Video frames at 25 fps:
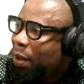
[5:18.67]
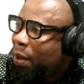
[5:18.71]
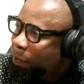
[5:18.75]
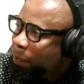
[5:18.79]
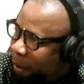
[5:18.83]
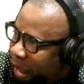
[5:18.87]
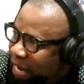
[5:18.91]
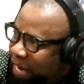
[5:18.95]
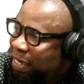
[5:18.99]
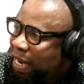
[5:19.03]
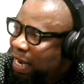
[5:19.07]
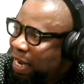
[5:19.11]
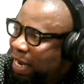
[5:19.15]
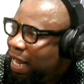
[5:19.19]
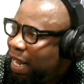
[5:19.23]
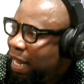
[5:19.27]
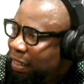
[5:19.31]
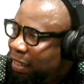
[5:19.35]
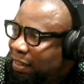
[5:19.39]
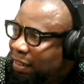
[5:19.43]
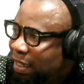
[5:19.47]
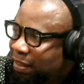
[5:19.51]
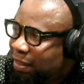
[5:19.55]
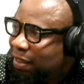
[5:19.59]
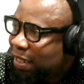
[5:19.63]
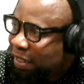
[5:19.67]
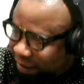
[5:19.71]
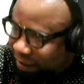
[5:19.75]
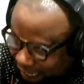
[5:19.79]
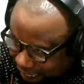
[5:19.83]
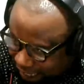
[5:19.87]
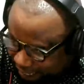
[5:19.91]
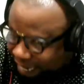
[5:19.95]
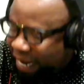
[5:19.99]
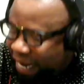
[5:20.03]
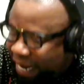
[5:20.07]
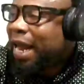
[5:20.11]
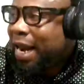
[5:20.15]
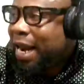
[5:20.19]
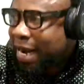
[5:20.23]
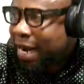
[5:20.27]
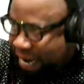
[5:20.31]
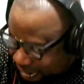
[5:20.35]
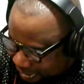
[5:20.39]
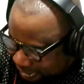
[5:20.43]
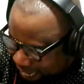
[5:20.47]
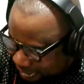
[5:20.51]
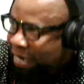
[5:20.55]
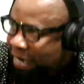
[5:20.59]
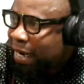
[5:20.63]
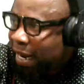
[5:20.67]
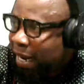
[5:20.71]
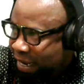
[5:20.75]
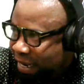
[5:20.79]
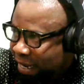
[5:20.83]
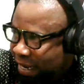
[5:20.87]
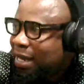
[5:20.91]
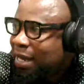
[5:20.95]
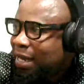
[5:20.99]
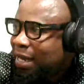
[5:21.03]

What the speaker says: buy any agents and say,